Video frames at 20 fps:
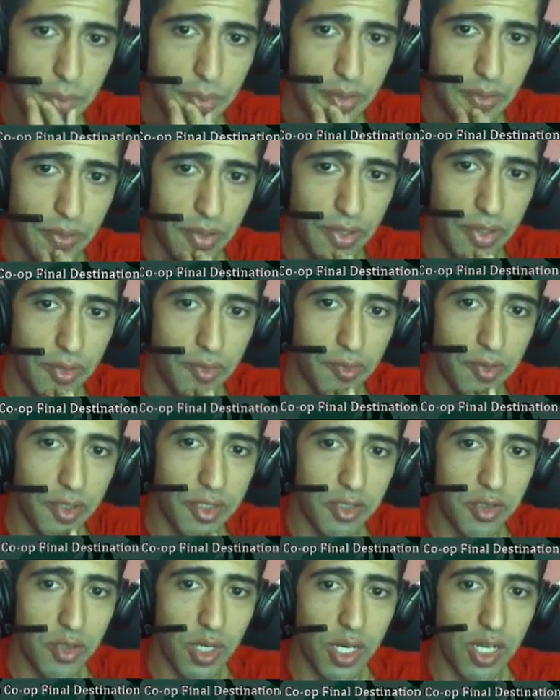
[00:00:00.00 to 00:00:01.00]
with a very fun
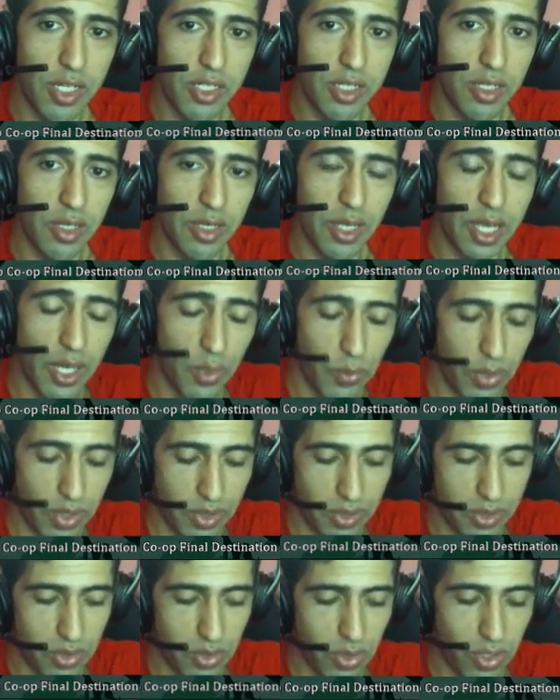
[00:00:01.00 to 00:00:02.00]
strategy that I can't wait
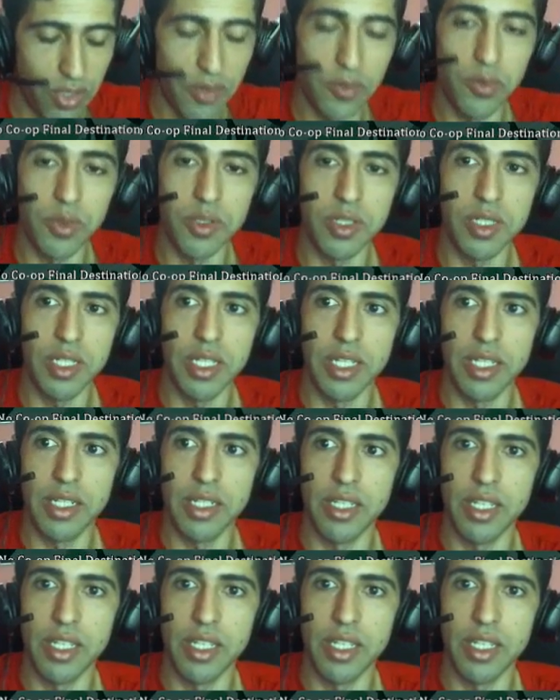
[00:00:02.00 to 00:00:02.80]
to show off once again